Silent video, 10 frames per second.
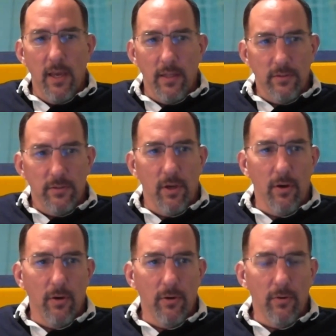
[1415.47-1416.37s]
And
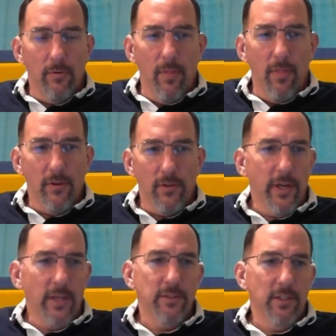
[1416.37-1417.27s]
so the
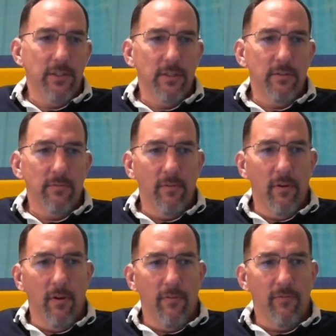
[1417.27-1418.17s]
transition
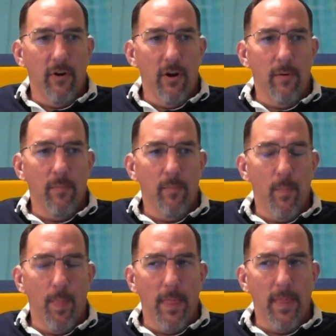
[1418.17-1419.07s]

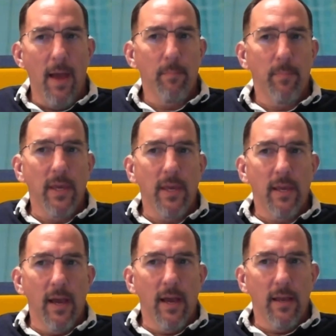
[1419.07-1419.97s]
from not
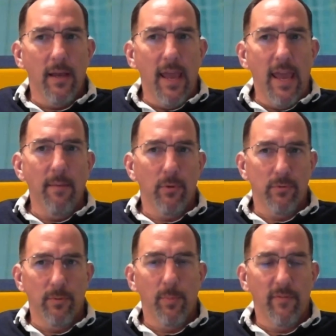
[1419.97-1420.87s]
being able
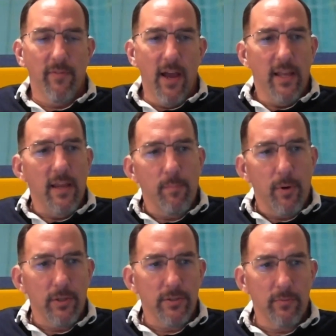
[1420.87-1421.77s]
to provide
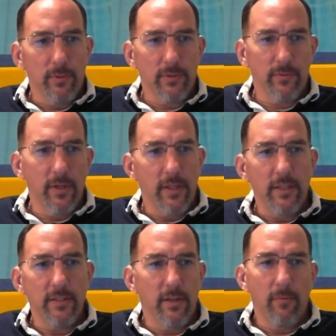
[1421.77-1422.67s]
in-person was real
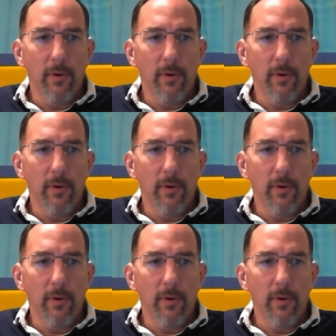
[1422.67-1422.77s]
easy.